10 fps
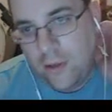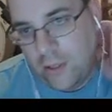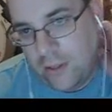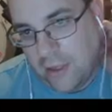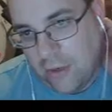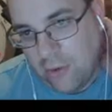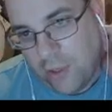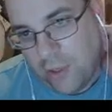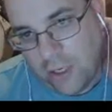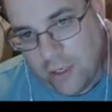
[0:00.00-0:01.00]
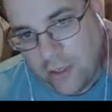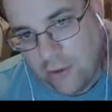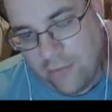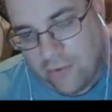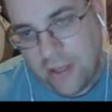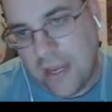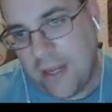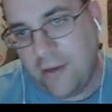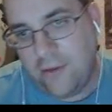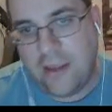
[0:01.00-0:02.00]
And then what you're going to do after
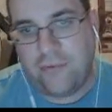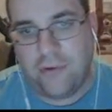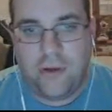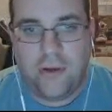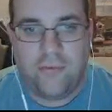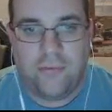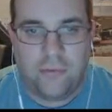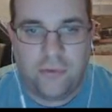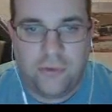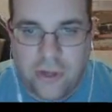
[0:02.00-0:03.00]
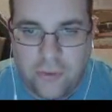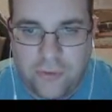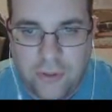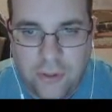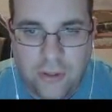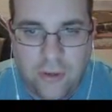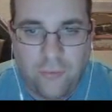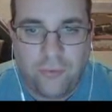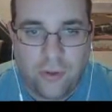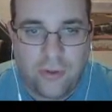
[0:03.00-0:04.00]
that is, after you have chosen and
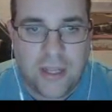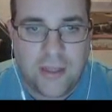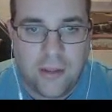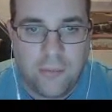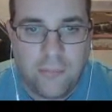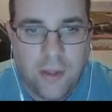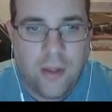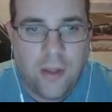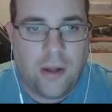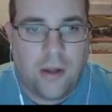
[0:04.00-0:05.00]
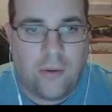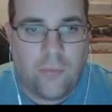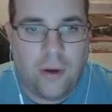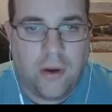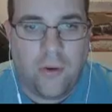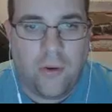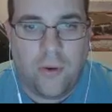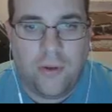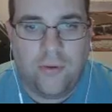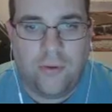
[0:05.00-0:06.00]
you've looked at them, we are
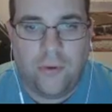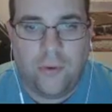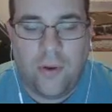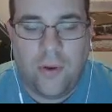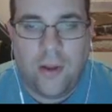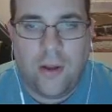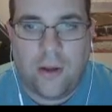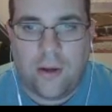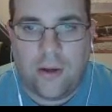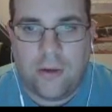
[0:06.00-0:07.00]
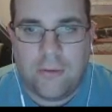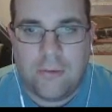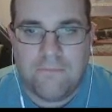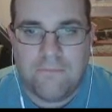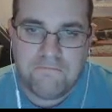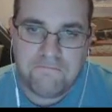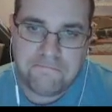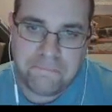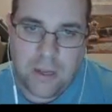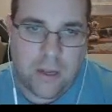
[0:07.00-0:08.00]
going to
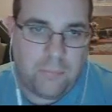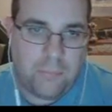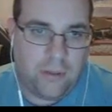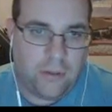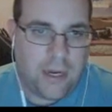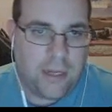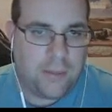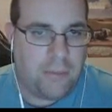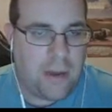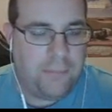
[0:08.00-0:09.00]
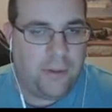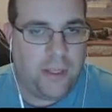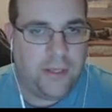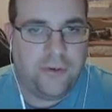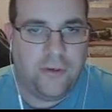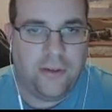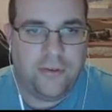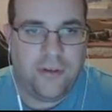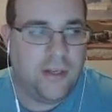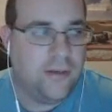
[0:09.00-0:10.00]
be looking at the population
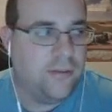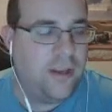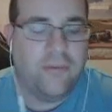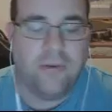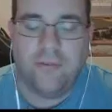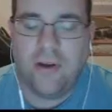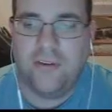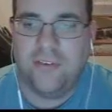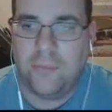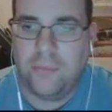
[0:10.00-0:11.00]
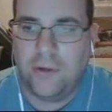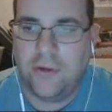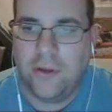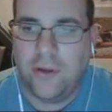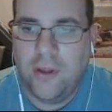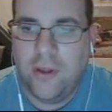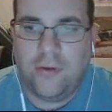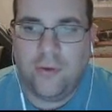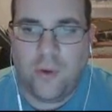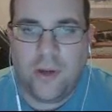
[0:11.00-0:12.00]
density and see if it's very similar to
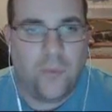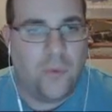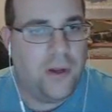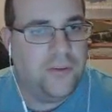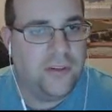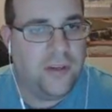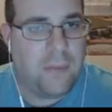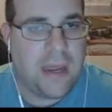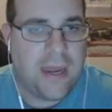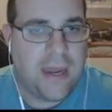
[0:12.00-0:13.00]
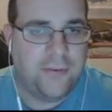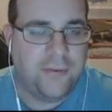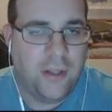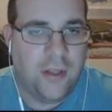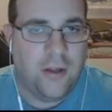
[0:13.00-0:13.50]
what it was in the past,